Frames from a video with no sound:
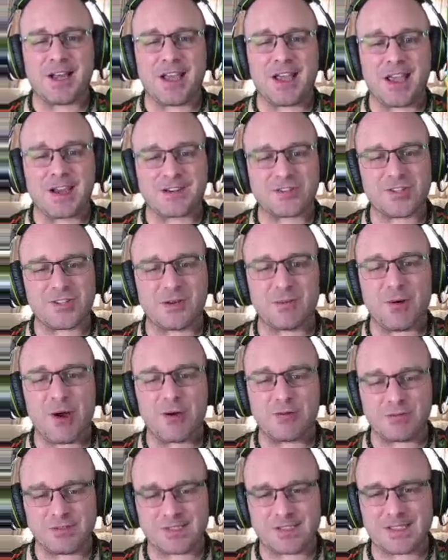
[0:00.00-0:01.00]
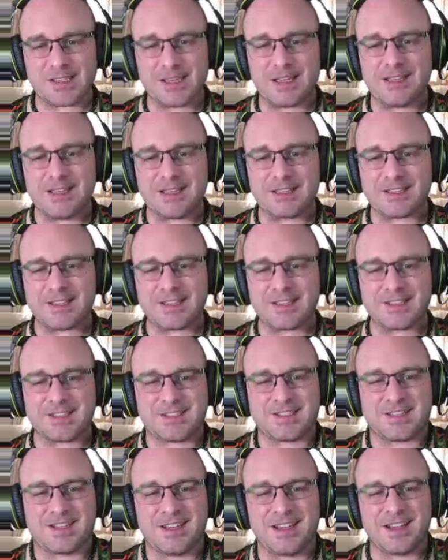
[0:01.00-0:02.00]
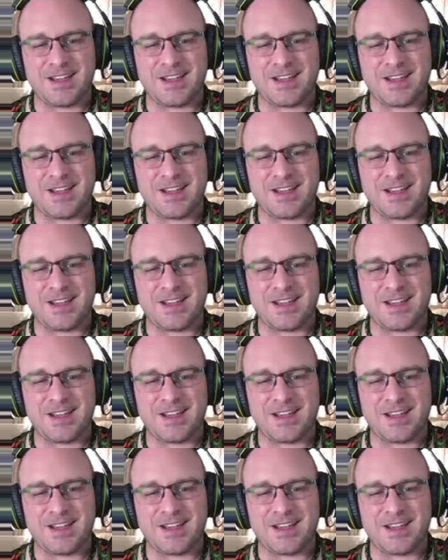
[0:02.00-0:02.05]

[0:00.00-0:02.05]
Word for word: I actually won't sell it this time.